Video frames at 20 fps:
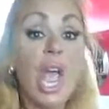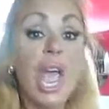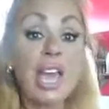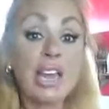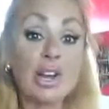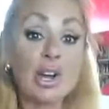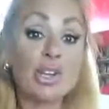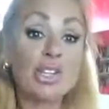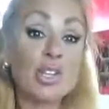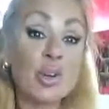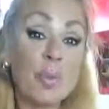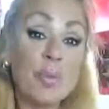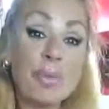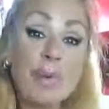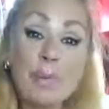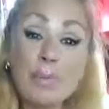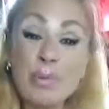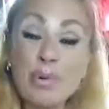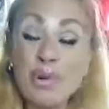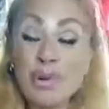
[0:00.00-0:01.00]
And also
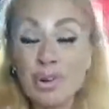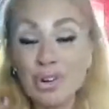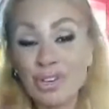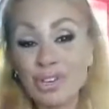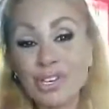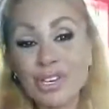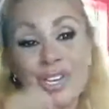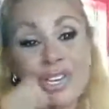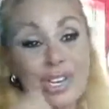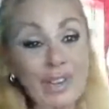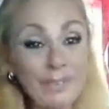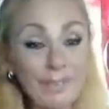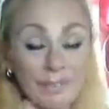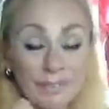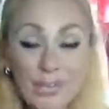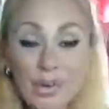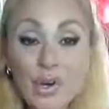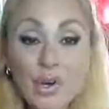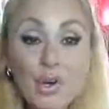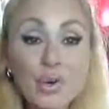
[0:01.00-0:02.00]
people are eating
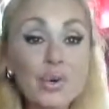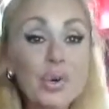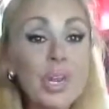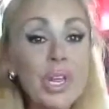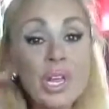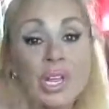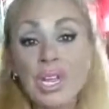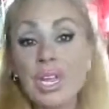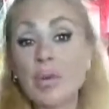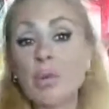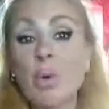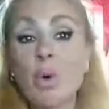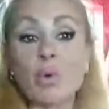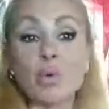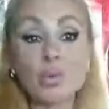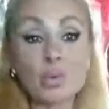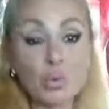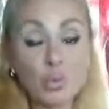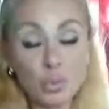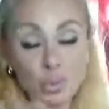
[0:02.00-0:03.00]
food. He
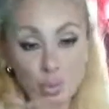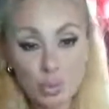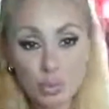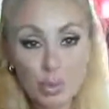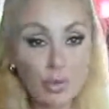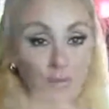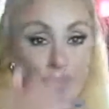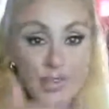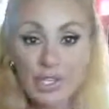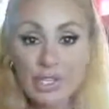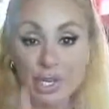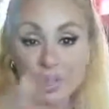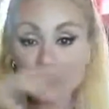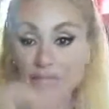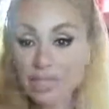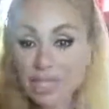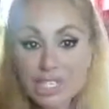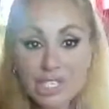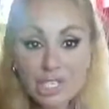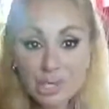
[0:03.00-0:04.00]
won't, if he's on a
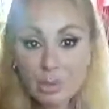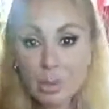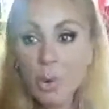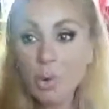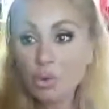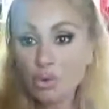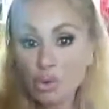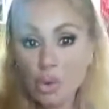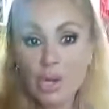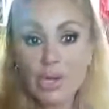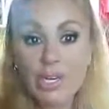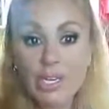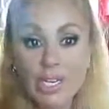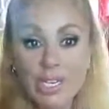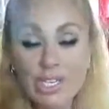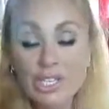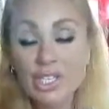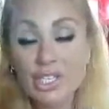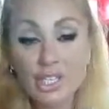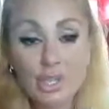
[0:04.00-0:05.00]
leash, he won't try to
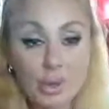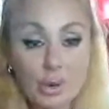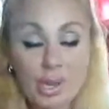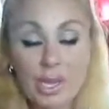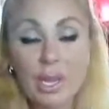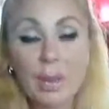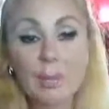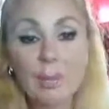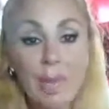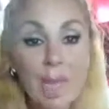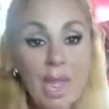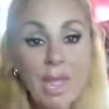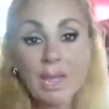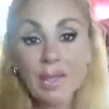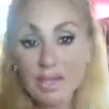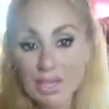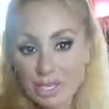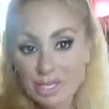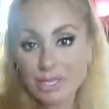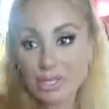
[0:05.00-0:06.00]
get
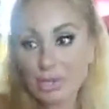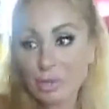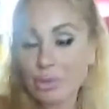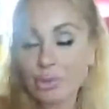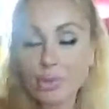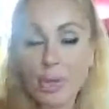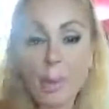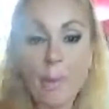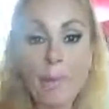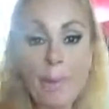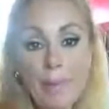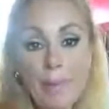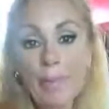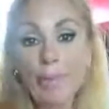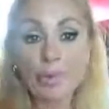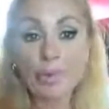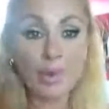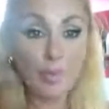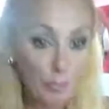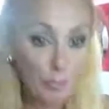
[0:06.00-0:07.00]
to the people
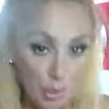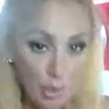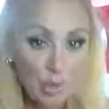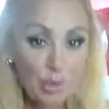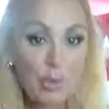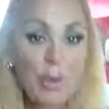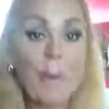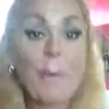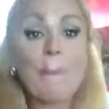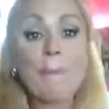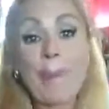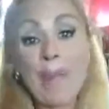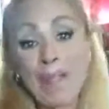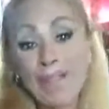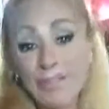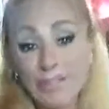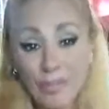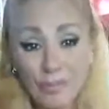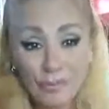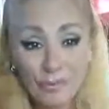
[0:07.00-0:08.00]
with the food and
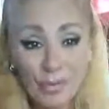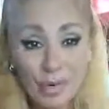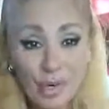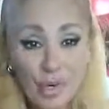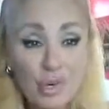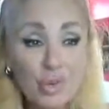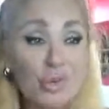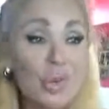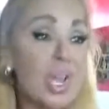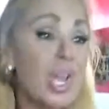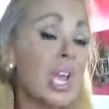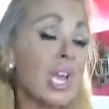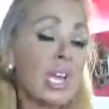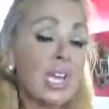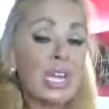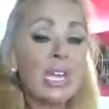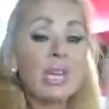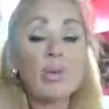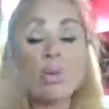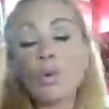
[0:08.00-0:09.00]
beg for food.
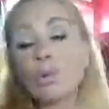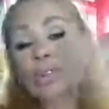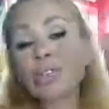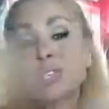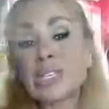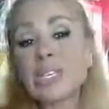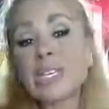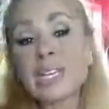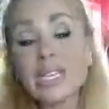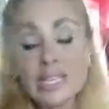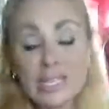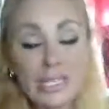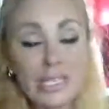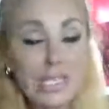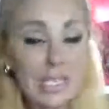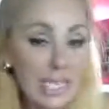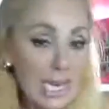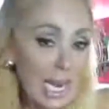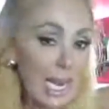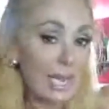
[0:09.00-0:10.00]
He won't dig in the
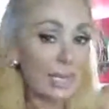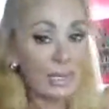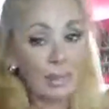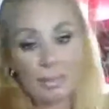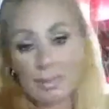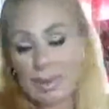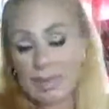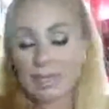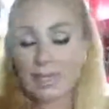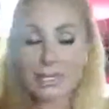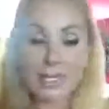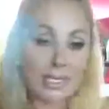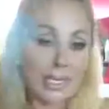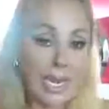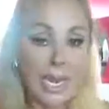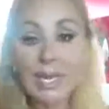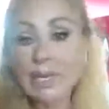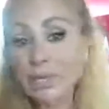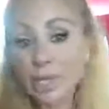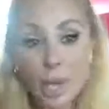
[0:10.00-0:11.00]
sand and make the
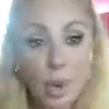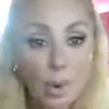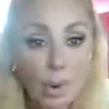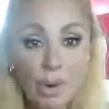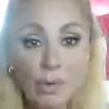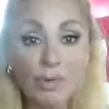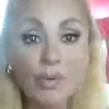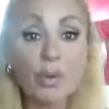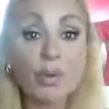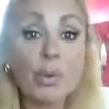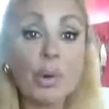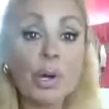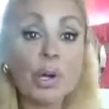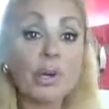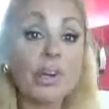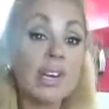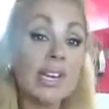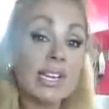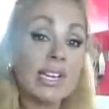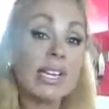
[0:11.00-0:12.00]
sand go
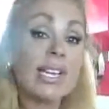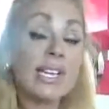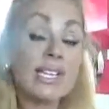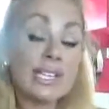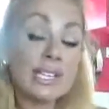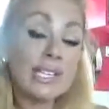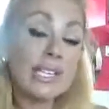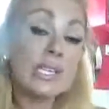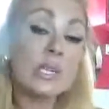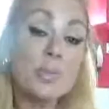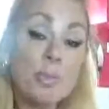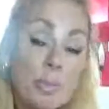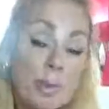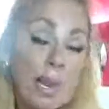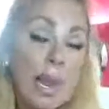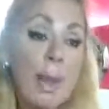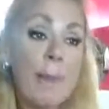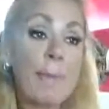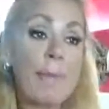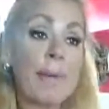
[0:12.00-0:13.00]
everywhere. He's in his
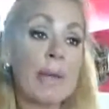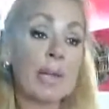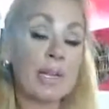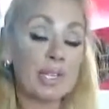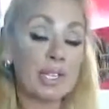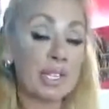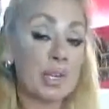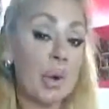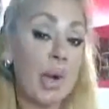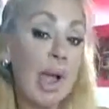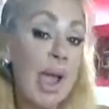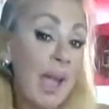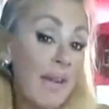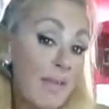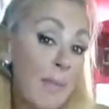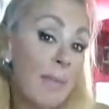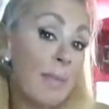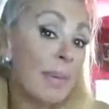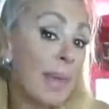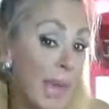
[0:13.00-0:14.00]
playpen. So I have
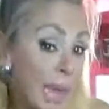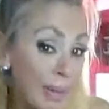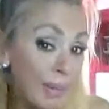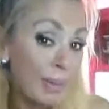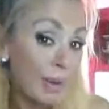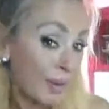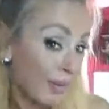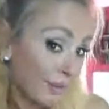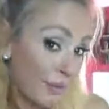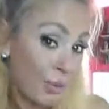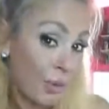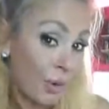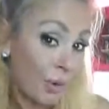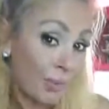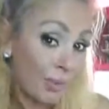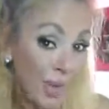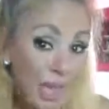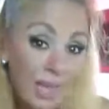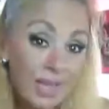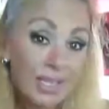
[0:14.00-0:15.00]
a playpen for
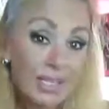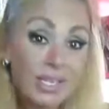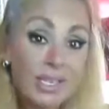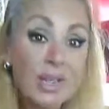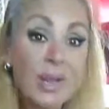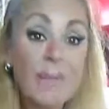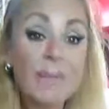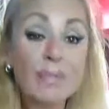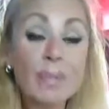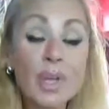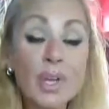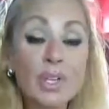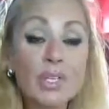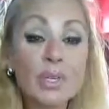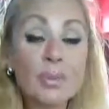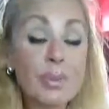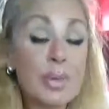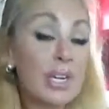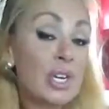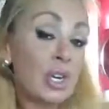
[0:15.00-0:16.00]
him, yes,
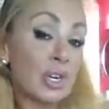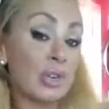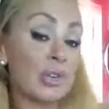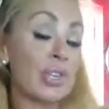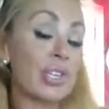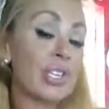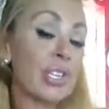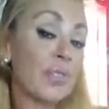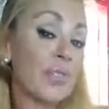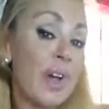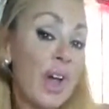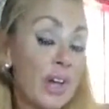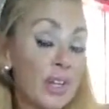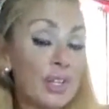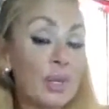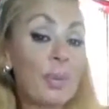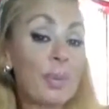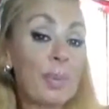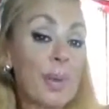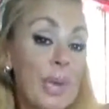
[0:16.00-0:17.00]
to be courteous of
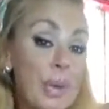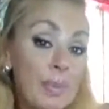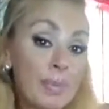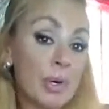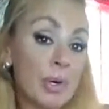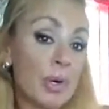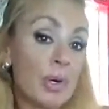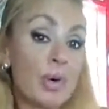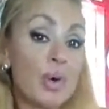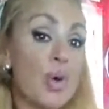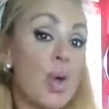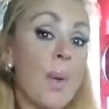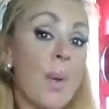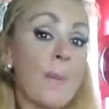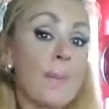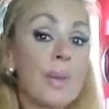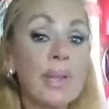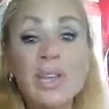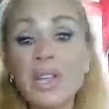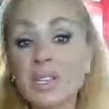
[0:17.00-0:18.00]
other people.
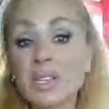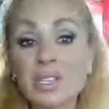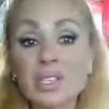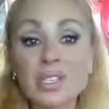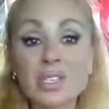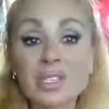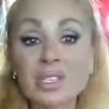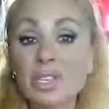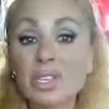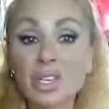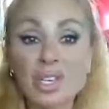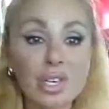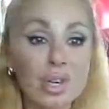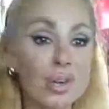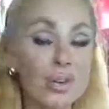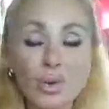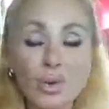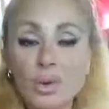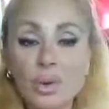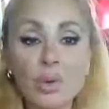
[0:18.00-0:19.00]
Because, you
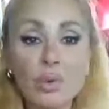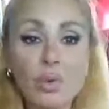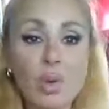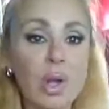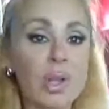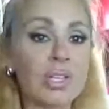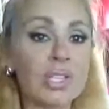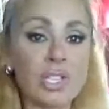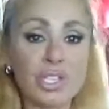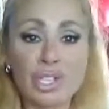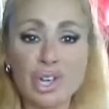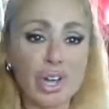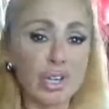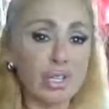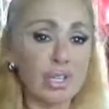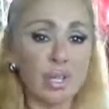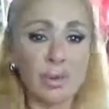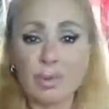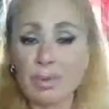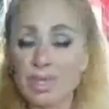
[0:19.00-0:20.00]
know, no one wants a
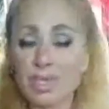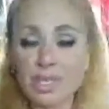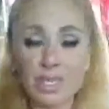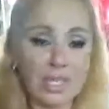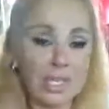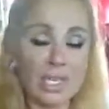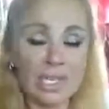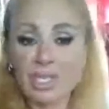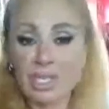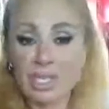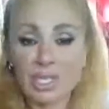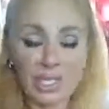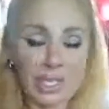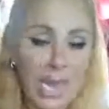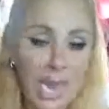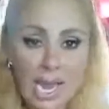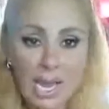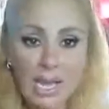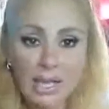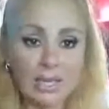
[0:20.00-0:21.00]
dog that digs
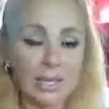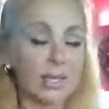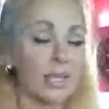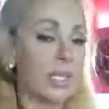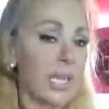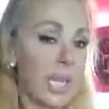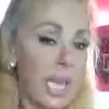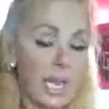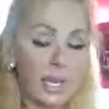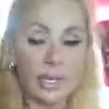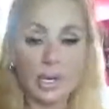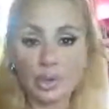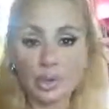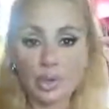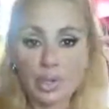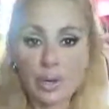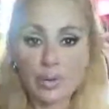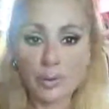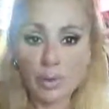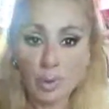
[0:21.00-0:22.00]
sand and sand
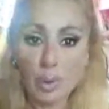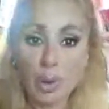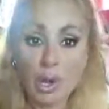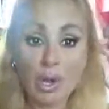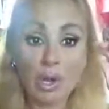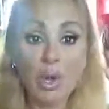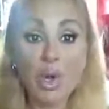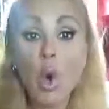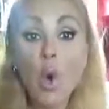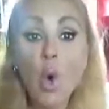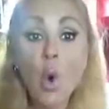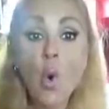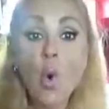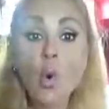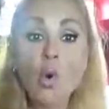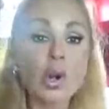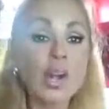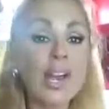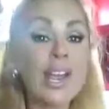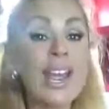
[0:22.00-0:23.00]
goes everywhere.
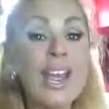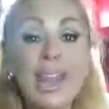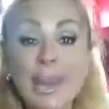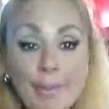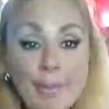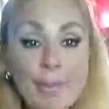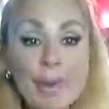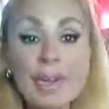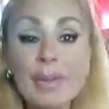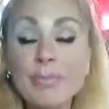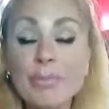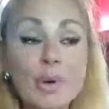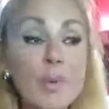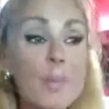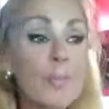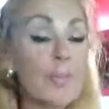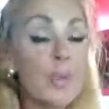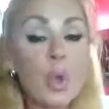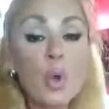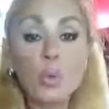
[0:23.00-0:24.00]
Or I hate
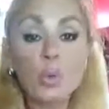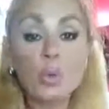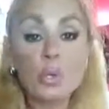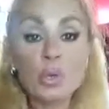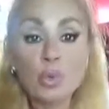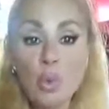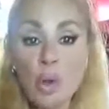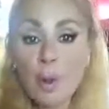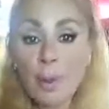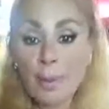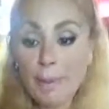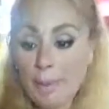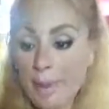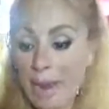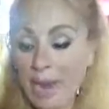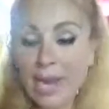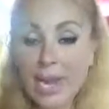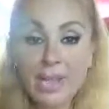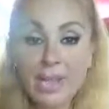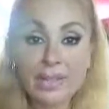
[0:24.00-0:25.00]
people when you're walking
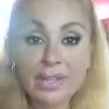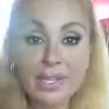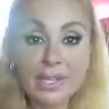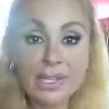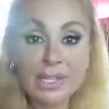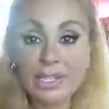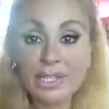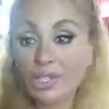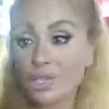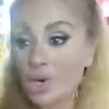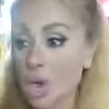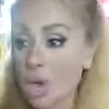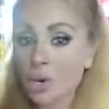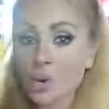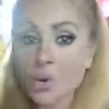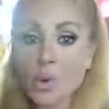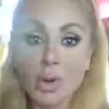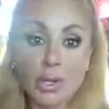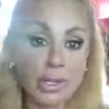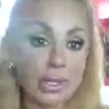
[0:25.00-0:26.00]
by and they let the dog
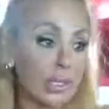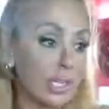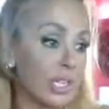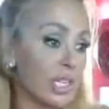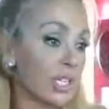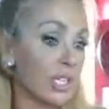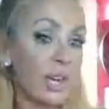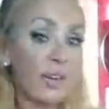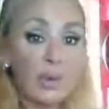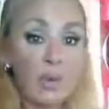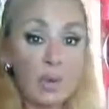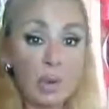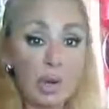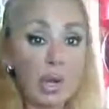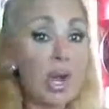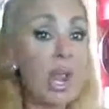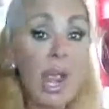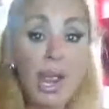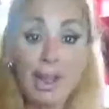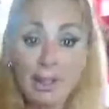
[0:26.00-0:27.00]
go on the leash
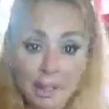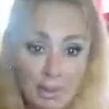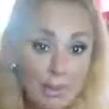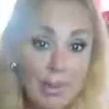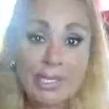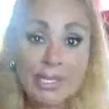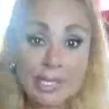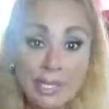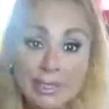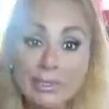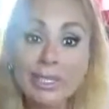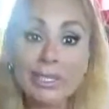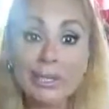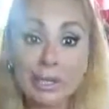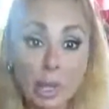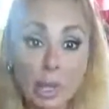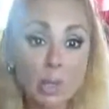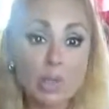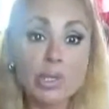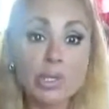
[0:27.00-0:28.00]
everywhere and they basically
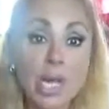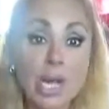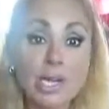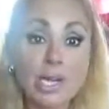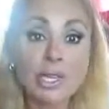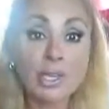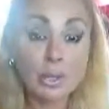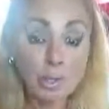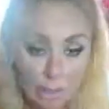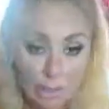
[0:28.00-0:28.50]
clothesline you.